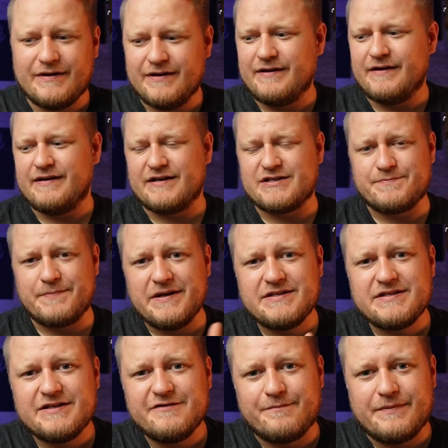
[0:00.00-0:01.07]
in an
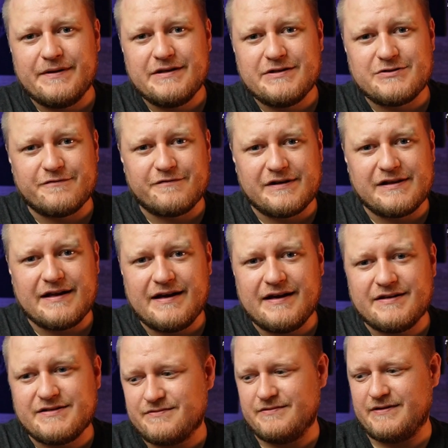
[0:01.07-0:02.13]
expensive piece of
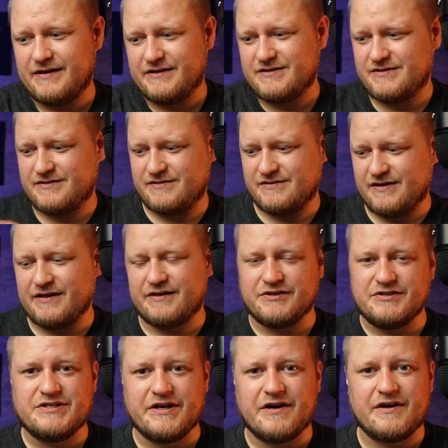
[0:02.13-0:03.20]
glass that's like a
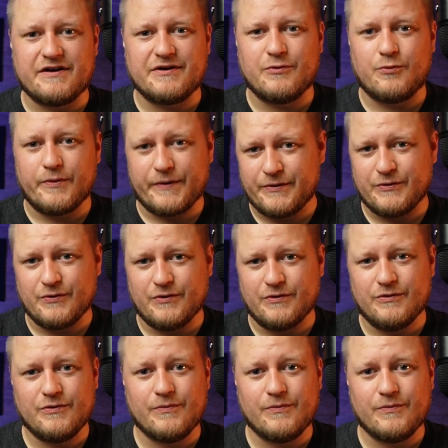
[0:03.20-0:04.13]
jug where you